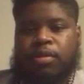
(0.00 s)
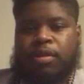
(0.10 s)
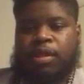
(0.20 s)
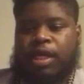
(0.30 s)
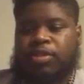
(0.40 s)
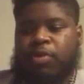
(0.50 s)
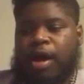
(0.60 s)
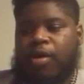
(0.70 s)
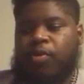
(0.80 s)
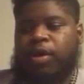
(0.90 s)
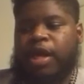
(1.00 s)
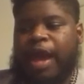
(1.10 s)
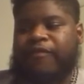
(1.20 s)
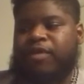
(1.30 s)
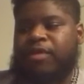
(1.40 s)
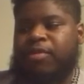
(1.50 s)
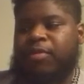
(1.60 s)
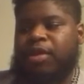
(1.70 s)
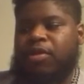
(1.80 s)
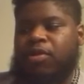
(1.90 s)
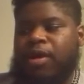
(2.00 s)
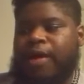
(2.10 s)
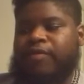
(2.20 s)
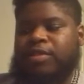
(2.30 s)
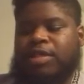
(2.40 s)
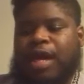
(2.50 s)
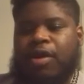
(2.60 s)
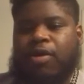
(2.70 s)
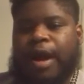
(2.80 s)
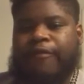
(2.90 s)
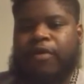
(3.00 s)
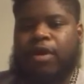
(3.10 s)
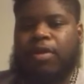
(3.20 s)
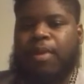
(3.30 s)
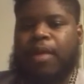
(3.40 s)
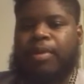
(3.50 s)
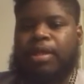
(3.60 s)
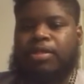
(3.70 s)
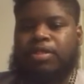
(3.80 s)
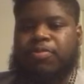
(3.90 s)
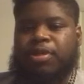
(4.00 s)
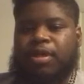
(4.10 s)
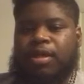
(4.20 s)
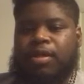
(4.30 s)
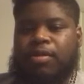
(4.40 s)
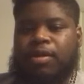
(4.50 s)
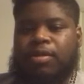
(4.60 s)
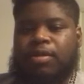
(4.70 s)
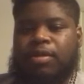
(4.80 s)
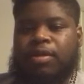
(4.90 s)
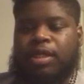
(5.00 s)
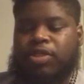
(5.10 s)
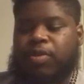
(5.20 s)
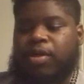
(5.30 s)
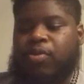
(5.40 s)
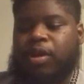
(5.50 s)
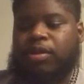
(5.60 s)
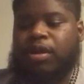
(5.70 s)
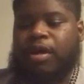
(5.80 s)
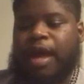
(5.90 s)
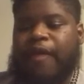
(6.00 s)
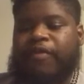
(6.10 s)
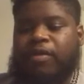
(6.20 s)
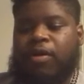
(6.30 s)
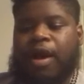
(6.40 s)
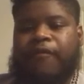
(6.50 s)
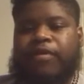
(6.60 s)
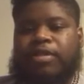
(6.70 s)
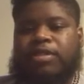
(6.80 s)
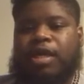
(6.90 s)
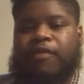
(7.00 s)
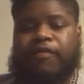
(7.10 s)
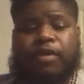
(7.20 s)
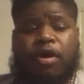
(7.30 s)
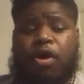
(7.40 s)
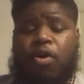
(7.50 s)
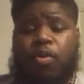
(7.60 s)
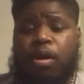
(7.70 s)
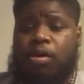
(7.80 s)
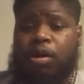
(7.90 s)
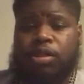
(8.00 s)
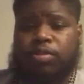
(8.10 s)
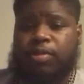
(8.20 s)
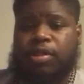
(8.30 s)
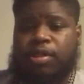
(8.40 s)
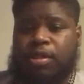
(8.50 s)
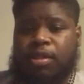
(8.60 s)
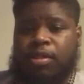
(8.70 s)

And that's why we have to, the men of the Lord have to sign and cry for all the abominations be done therein. That's why the one third have to cry for the sake of the whole world, ultimately.